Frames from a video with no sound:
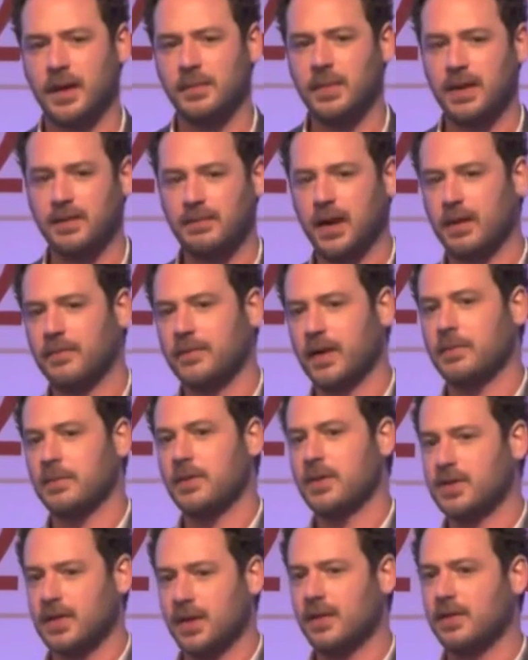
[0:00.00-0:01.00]
I mean, that very
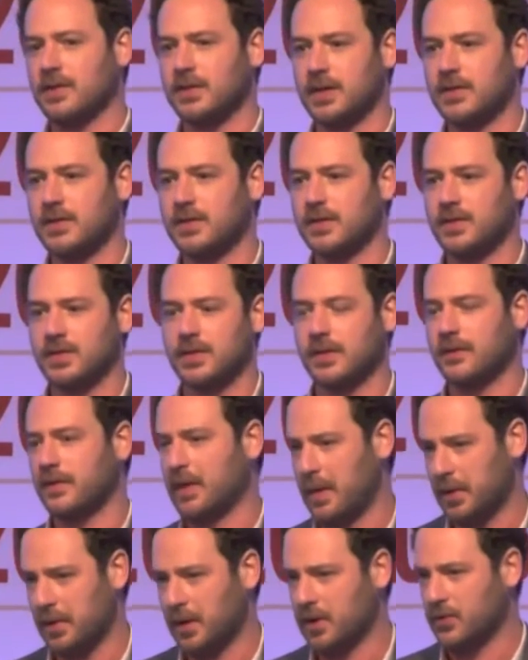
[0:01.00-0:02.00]
much ties into the stuff
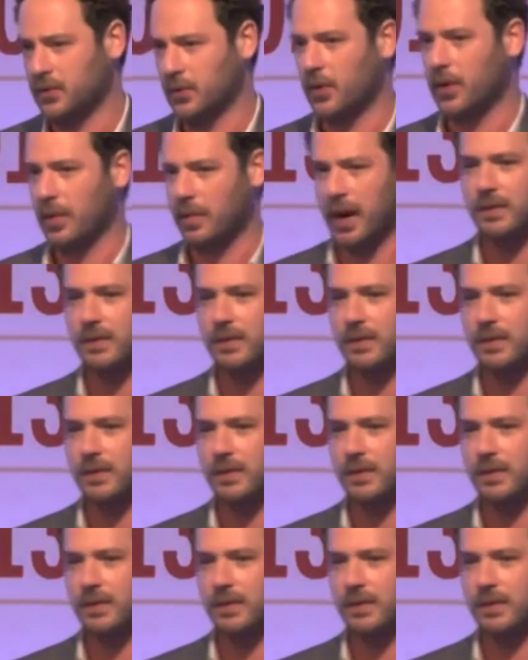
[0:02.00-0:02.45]
that I'm going to talk